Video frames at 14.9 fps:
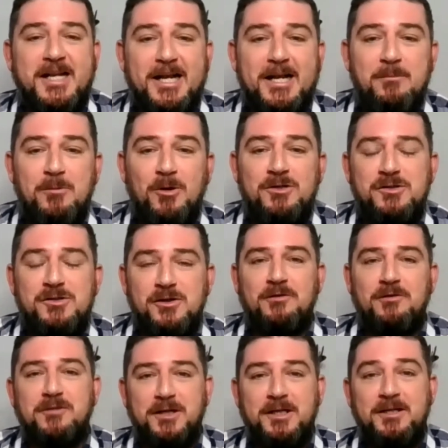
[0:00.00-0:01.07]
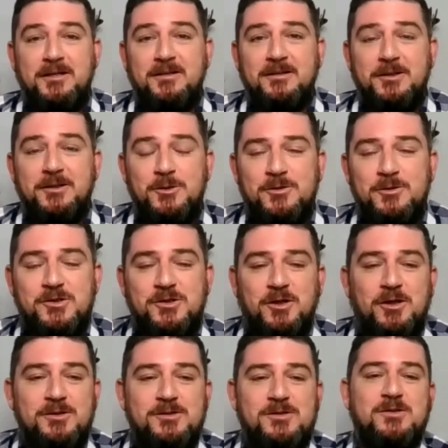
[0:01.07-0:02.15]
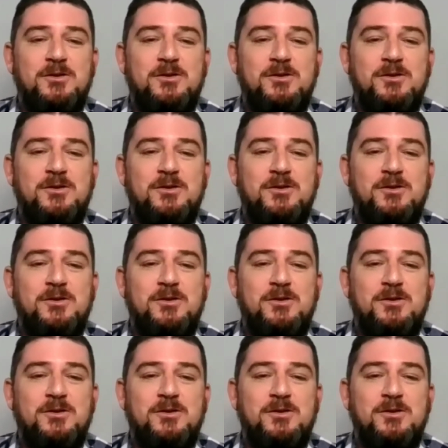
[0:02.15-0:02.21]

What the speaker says: Claremont, and offering you the chance